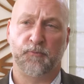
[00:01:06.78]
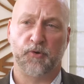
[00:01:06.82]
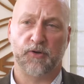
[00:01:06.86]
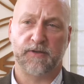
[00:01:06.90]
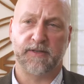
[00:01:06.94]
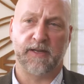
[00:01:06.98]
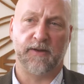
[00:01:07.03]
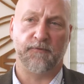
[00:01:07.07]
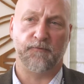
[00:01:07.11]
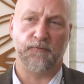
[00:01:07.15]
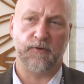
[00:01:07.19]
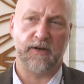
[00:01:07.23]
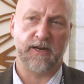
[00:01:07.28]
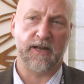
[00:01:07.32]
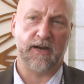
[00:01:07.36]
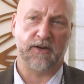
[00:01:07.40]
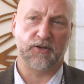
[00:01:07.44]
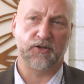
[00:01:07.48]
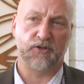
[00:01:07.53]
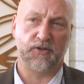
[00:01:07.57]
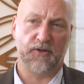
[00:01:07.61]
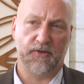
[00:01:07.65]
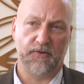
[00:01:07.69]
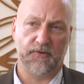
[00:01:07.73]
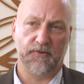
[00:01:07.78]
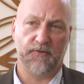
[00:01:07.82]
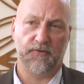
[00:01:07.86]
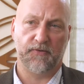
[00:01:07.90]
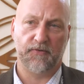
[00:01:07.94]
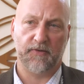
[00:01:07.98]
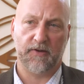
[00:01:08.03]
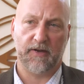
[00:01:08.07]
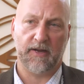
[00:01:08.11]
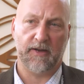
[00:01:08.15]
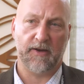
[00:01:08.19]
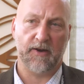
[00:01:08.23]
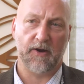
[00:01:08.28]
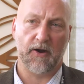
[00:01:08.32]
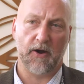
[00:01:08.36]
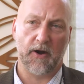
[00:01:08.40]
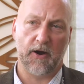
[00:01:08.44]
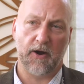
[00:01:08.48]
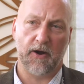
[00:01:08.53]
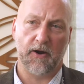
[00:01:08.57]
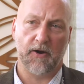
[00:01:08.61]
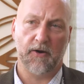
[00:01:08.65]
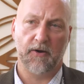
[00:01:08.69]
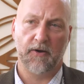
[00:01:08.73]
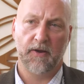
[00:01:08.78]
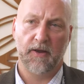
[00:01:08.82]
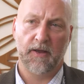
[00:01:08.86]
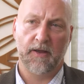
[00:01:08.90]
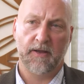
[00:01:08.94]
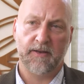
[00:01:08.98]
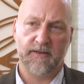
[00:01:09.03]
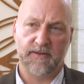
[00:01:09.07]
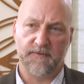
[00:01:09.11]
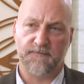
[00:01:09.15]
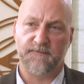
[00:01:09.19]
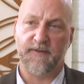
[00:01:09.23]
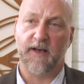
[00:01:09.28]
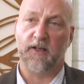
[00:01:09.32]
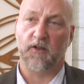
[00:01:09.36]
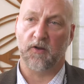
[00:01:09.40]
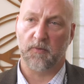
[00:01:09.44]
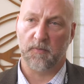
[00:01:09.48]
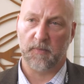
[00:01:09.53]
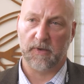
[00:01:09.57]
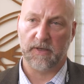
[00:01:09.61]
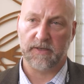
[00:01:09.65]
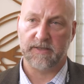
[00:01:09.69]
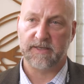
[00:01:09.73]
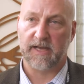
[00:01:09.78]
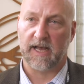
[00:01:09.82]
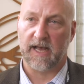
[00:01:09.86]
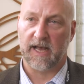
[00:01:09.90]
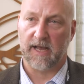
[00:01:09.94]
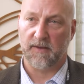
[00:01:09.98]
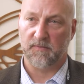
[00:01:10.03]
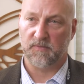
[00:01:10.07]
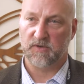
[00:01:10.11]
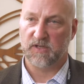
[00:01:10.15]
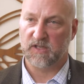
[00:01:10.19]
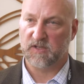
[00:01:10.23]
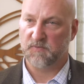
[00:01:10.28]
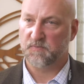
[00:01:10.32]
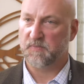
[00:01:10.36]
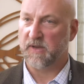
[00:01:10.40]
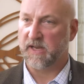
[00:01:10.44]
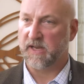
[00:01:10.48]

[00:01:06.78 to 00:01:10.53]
percent reductions in our development time just